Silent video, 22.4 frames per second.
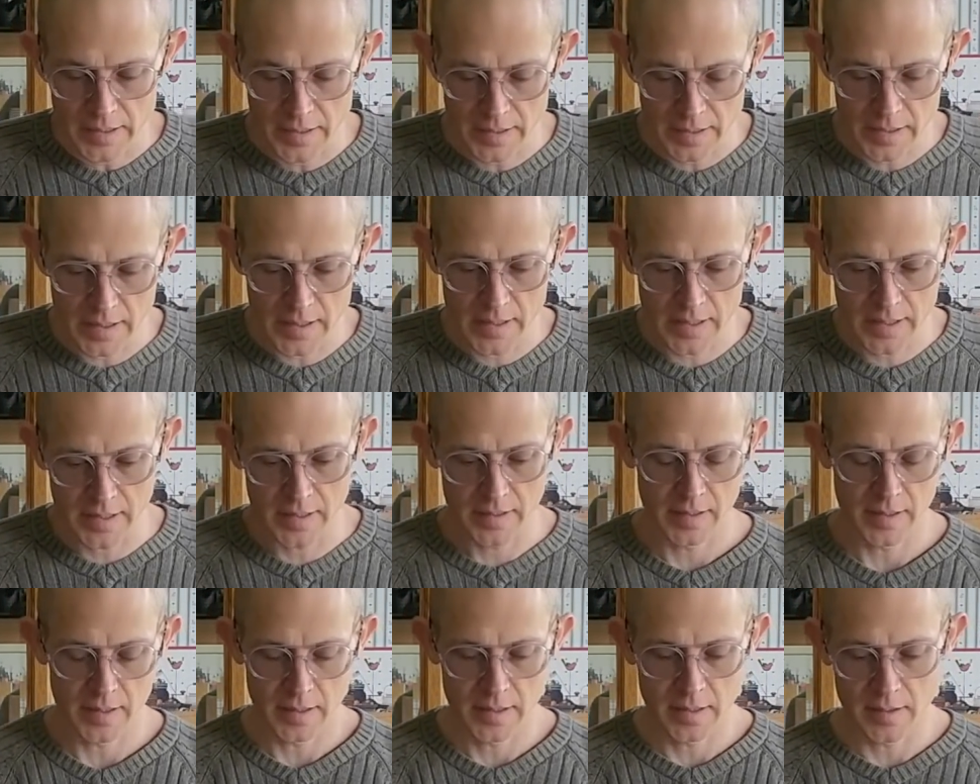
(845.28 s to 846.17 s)
Yeah,
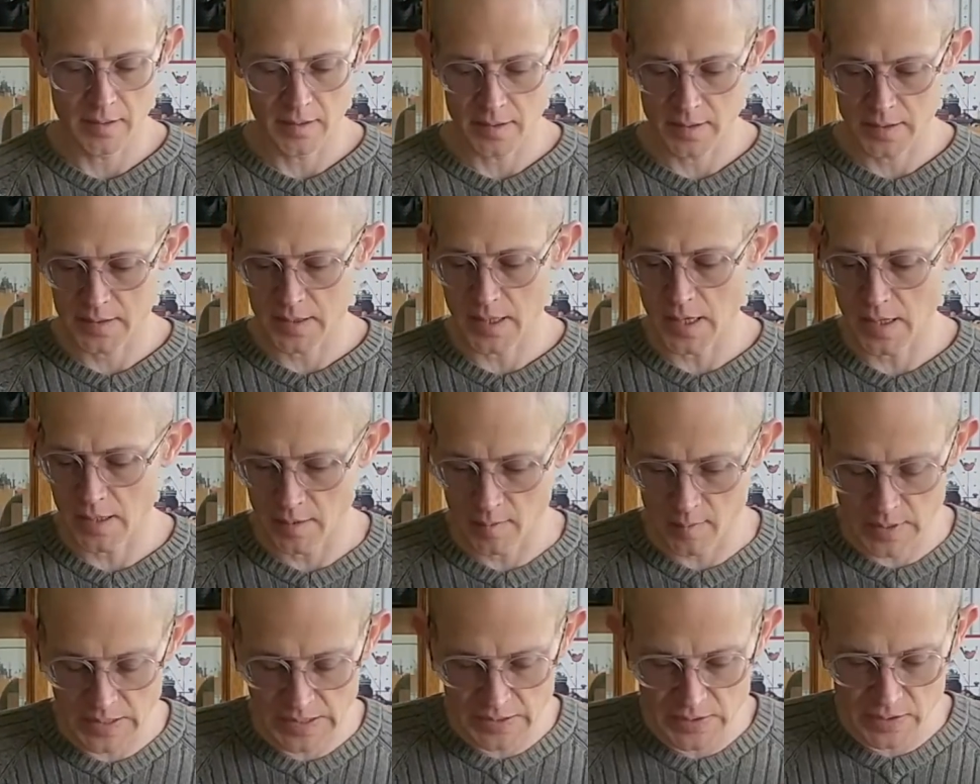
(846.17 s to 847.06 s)
I get all excited
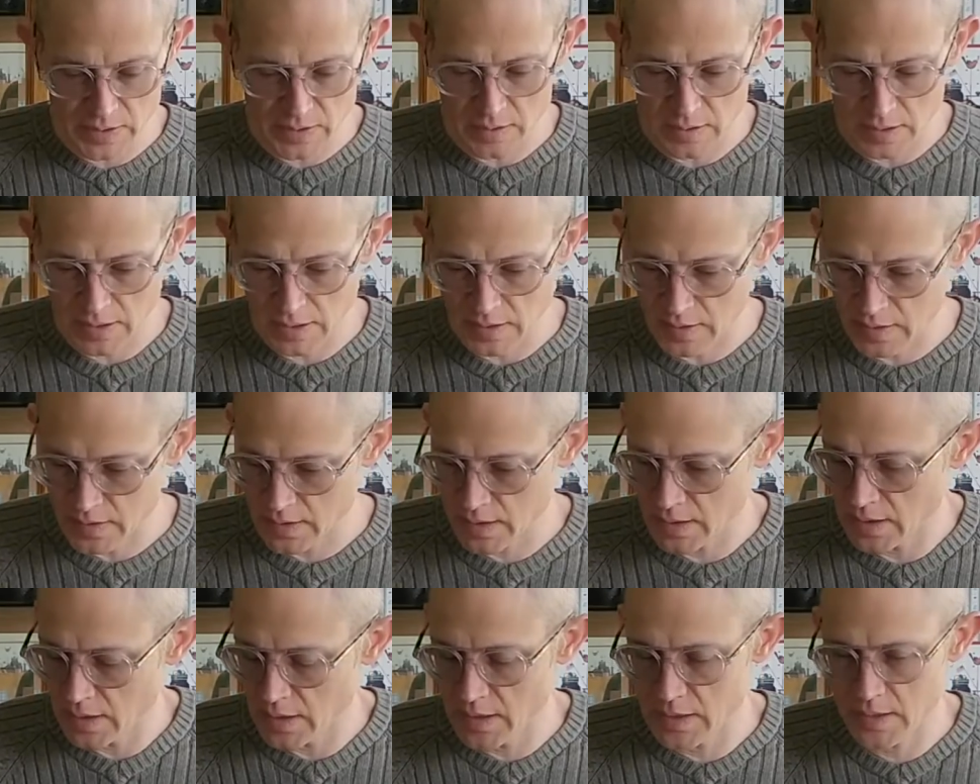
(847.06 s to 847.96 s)
when I start drinking these
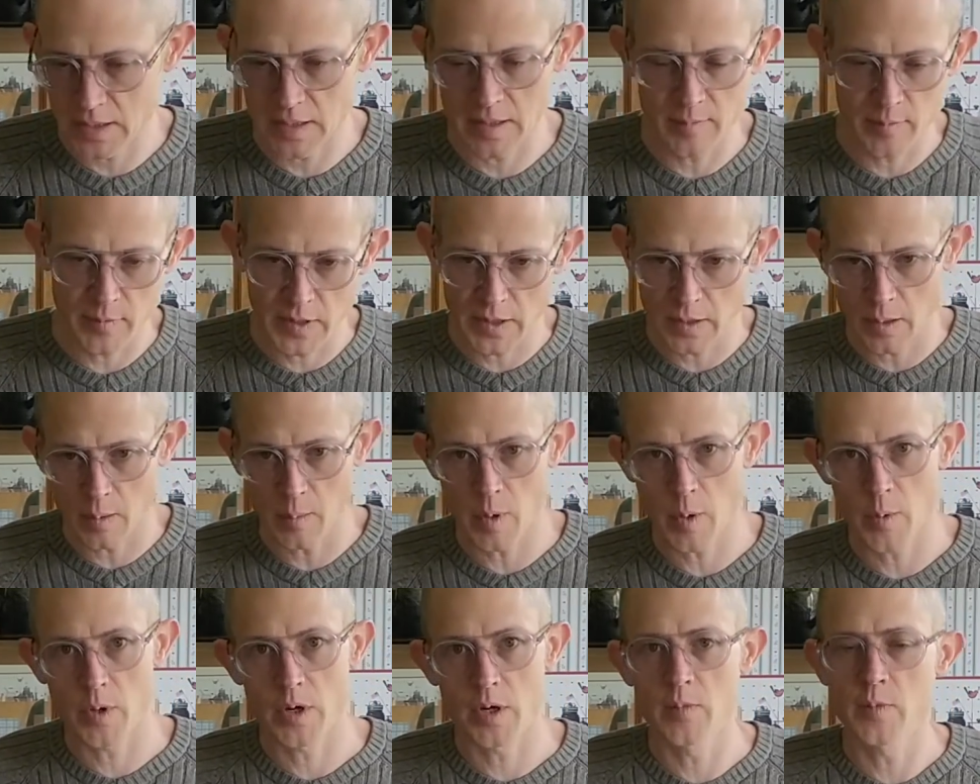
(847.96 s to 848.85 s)
teas and I'm thinking
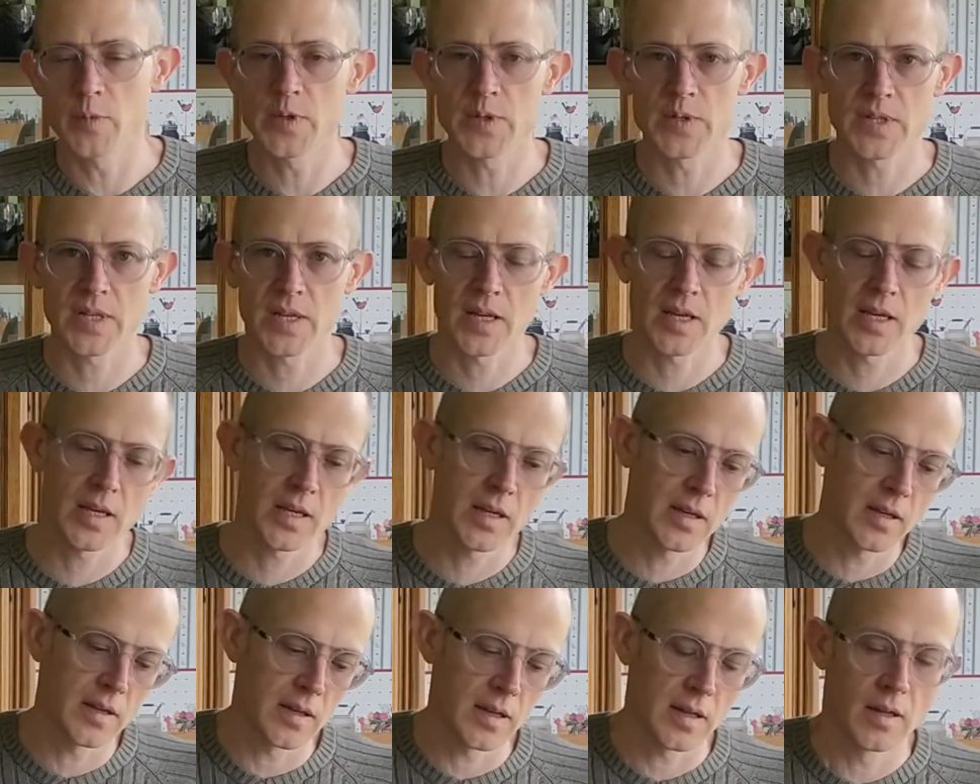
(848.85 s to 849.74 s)
about what I'm going to say,
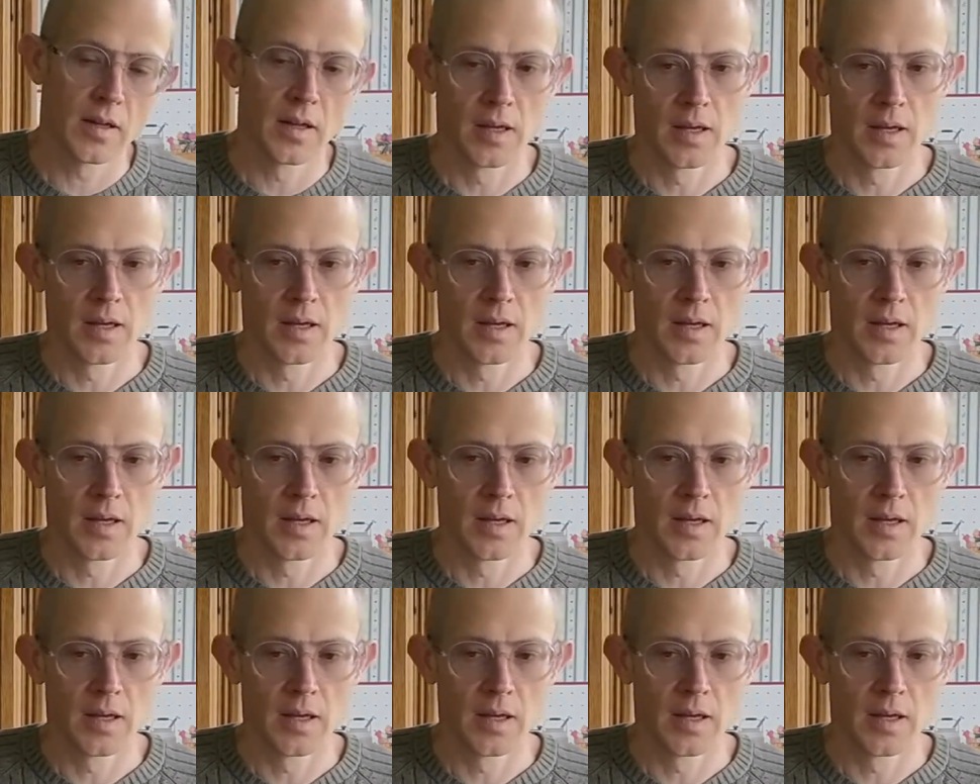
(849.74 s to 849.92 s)
and